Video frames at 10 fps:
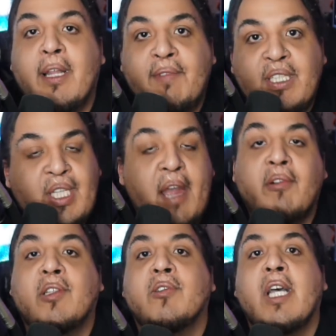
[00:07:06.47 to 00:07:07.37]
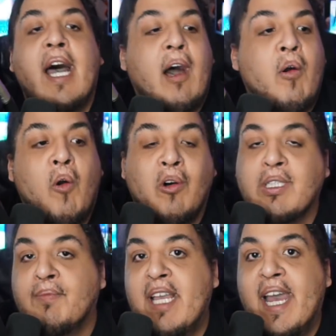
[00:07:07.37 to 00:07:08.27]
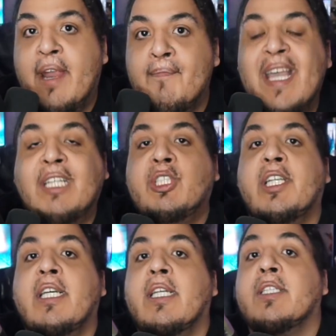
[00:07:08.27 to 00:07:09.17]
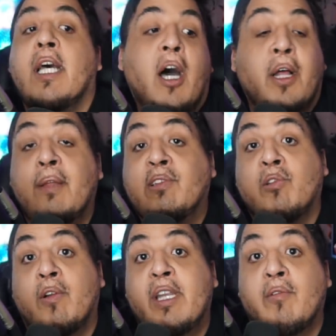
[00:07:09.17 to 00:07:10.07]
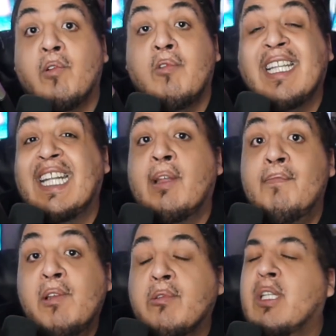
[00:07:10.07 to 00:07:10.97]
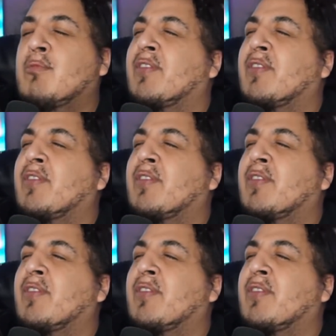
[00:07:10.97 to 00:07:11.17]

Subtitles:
I love these characters, how awesome the animation is. Let me throw in here real quick that the music